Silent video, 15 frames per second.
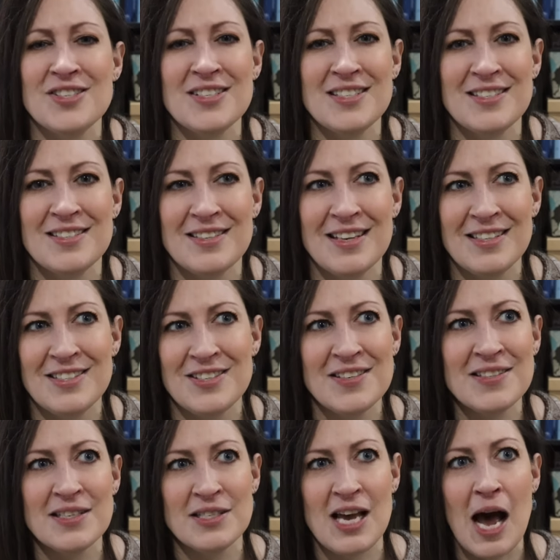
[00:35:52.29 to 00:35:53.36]
It's it's
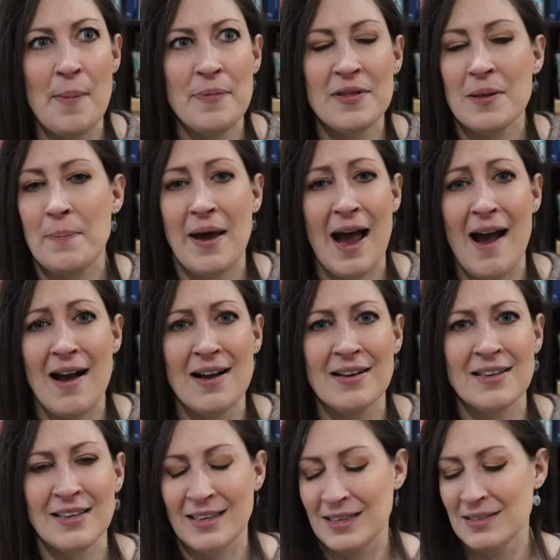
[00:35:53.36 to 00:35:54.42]
just the top of the
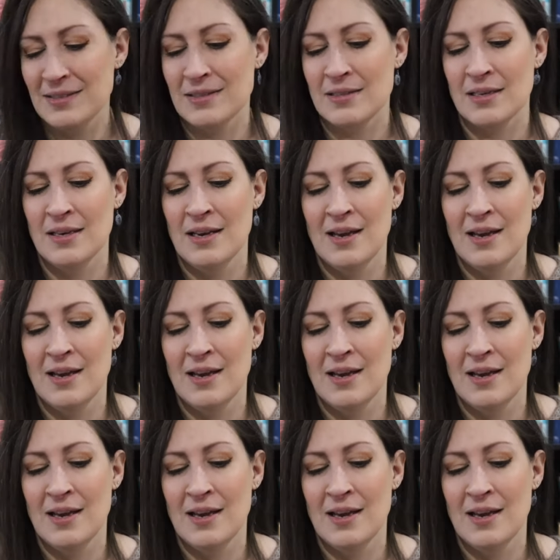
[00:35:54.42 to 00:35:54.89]
back and